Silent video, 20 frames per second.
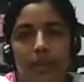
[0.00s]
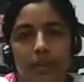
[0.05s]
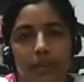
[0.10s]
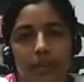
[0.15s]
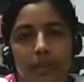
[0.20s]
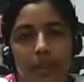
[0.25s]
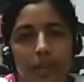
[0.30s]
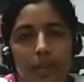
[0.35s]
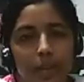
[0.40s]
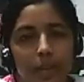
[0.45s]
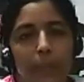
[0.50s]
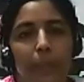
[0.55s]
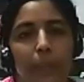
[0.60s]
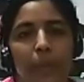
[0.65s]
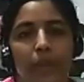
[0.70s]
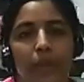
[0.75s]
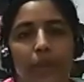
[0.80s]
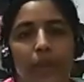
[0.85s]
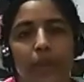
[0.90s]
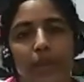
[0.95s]

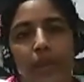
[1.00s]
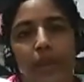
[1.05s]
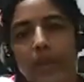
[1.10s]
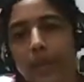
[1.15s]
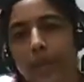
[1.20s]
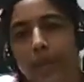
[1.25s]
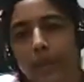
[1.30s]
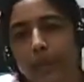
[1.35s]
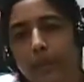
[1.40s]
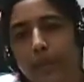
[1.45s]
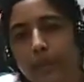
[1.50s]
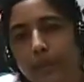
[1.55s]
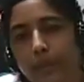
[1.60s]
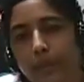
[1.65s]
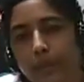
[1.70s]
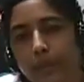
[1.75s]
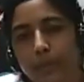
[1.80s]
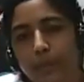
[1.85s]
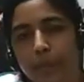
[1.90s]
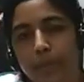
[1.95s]
development in the
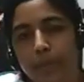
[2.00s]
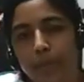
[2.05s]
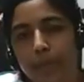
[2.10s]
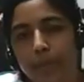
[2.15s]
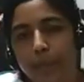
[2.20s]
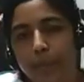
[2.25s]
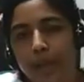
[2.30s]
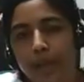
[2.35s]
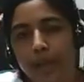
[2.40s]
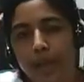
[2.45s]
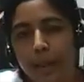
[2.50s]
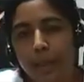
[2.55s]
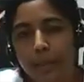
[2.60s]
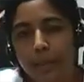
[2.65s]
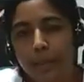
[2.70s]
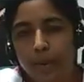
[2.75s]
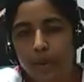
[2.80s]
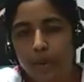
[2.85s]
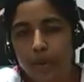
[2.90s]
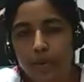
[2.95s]
female
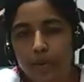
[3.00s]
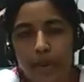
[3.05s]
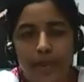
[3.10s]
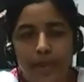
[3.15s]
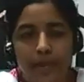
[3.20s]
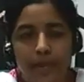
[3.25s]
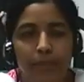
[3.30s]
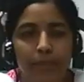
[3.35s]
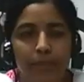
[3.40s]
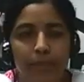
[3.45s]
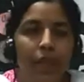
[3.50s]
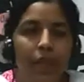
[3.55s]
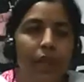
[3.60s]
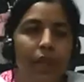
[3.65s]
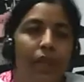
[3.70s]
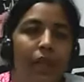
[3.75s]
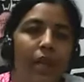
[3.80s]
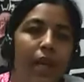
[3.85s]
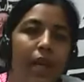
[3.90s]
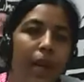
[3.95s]
gametophyte,
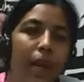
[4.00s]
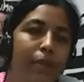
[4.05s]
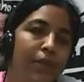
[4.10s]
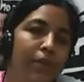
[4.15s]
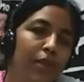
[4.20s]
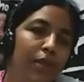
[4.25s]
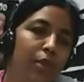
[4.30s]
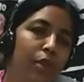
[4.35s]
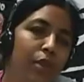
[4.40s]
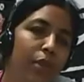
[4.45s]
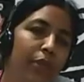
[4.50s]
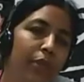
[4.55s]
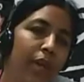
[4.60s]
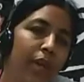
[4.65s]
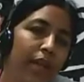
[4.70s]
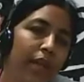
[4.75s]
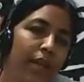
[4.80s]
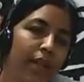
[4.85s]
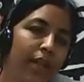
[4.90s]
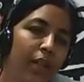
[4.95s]
absence of
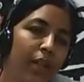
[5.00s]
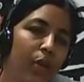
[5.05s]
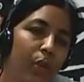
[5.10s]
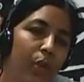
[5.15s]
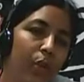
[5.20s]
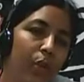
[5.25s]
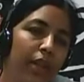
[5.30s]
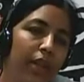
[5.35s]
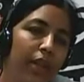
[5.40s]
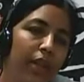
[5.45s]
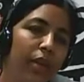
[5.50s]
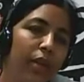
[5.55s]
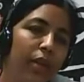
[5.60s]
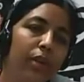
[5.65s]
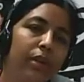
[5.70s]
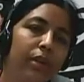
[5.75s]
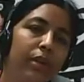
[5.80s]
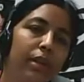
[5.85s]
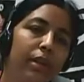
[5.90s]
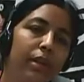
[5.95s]
archegonia
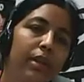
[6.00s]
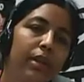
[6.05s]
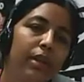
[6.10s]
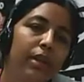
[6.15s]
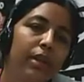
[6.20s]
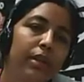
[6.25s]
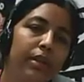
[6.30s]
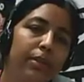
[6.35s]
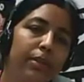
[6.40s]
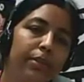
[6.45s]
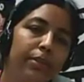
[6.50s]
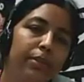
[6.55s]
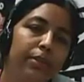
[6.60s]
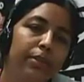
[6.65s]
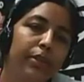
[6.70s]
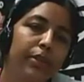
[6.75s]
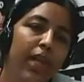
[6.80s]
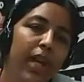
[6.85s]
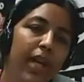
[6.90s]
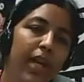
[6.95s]
or
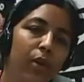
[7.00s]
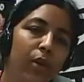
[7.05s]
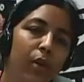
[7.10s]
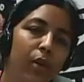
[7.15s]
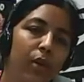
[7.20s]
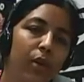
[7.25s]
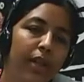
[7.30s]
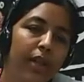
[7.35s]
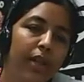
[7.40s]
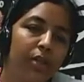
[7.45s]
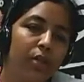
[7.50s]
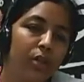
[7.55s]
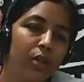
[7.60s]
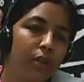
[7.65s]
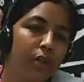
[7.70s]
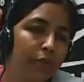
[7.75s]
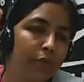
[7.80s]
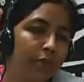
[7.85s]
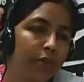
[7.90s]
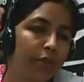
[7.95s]
diploid nature
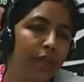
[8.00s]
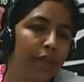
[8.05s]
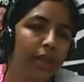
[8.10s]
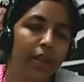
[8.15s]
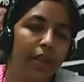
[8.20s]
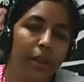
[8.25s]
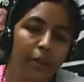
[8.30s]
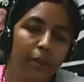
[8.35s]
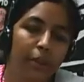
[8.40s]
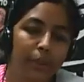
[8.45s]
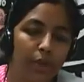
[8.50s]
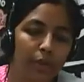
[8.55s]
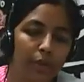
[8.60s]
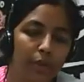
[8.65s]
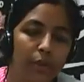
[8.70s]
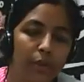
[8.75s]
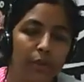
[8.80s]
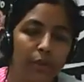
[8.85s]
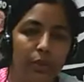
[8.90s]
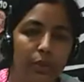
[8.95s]
of the
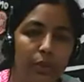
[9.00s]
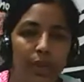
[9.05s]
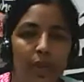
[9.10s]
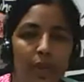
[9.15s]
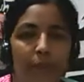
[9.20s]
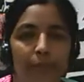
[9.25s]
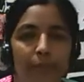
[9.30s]
embryo. Okay.